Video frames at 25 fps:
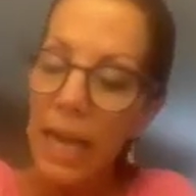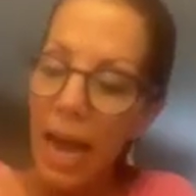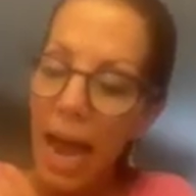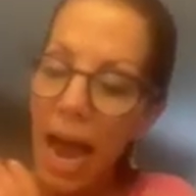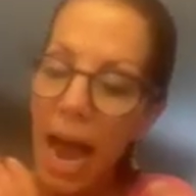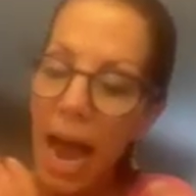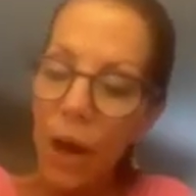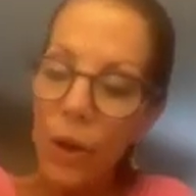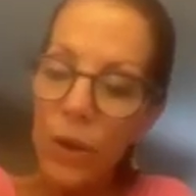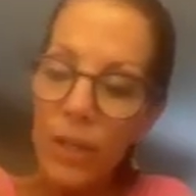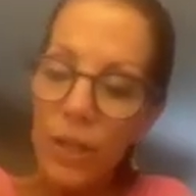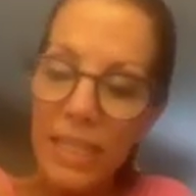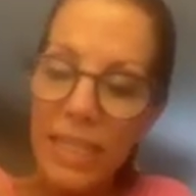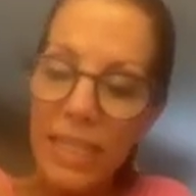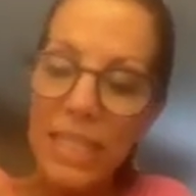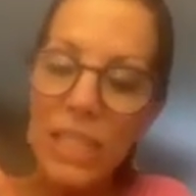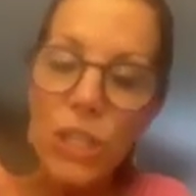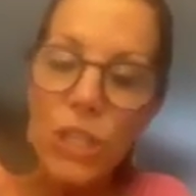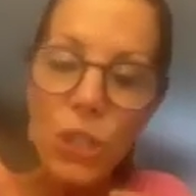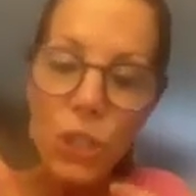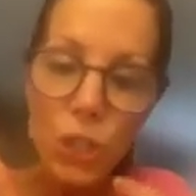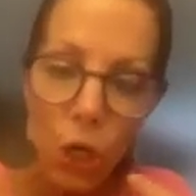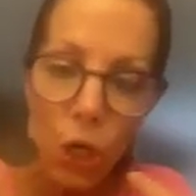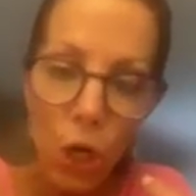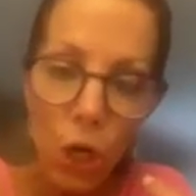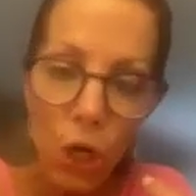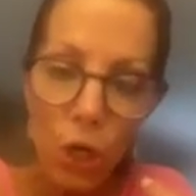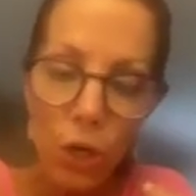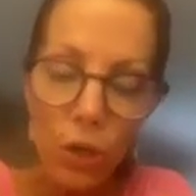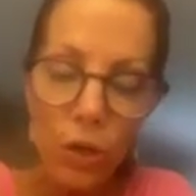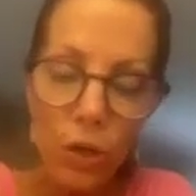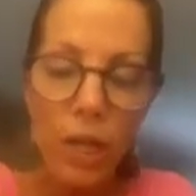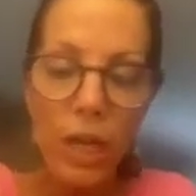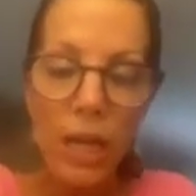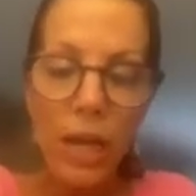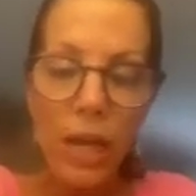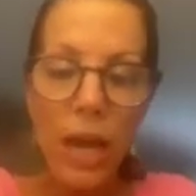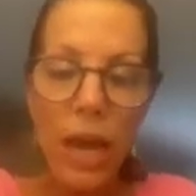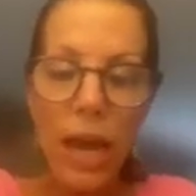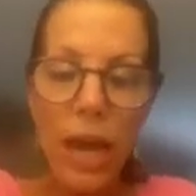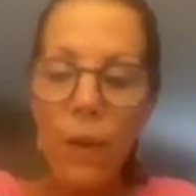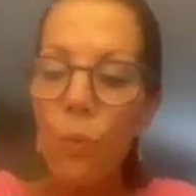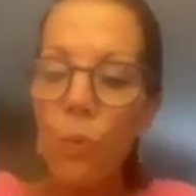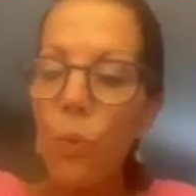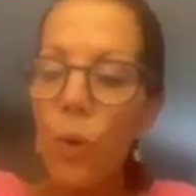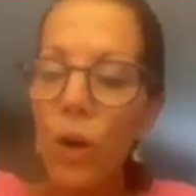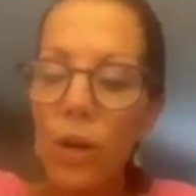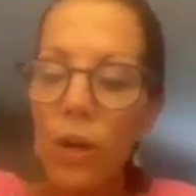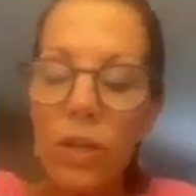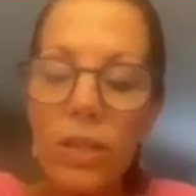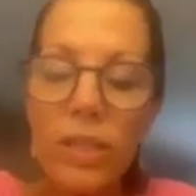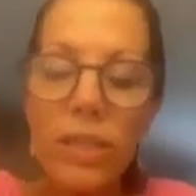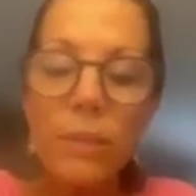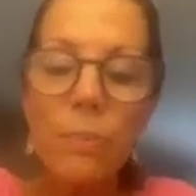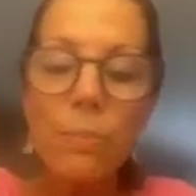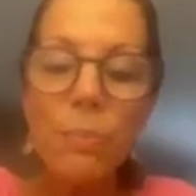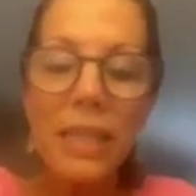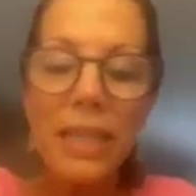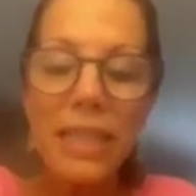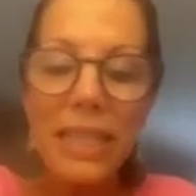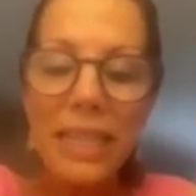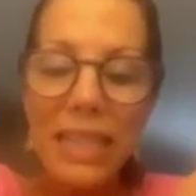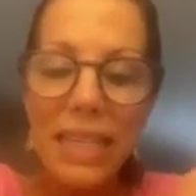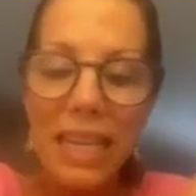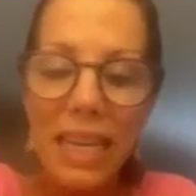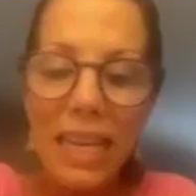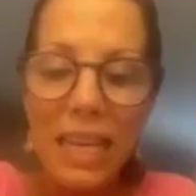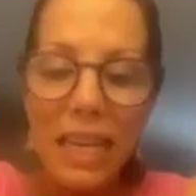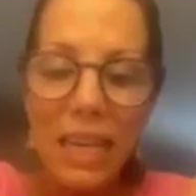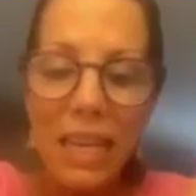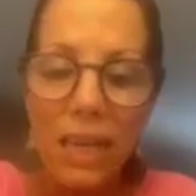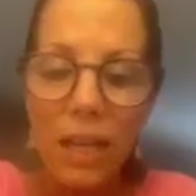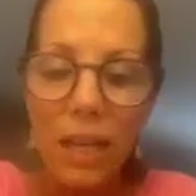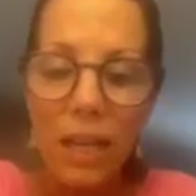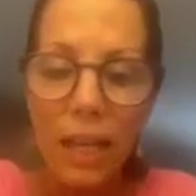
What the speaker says: how does it start, and where does it begin?